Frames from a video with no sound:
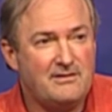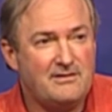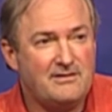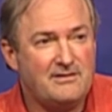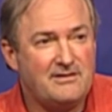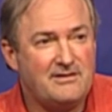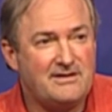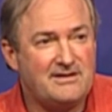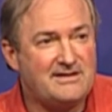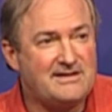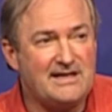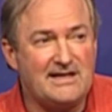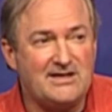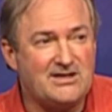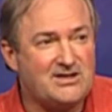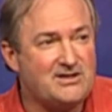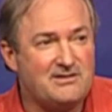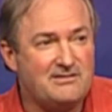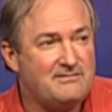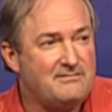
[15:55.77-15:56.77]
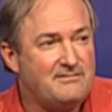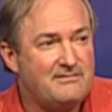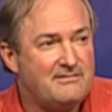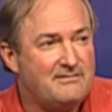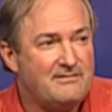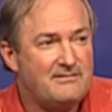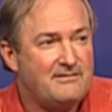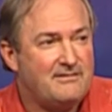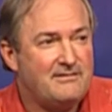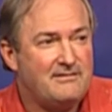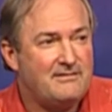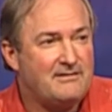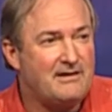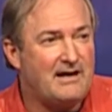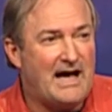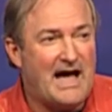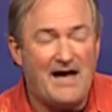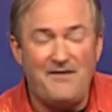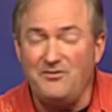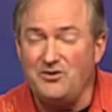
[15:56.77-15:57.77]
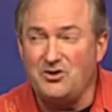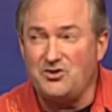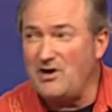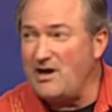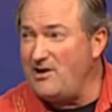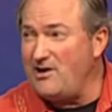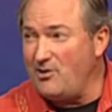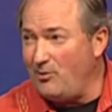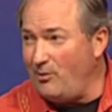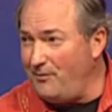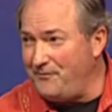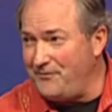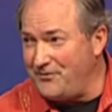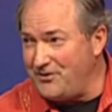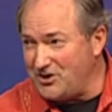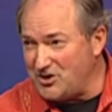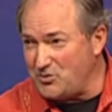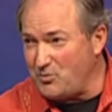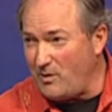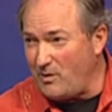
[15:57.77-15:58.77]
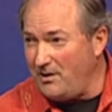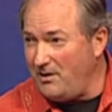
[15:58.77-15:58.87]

He says, I haven't trained at all for this one.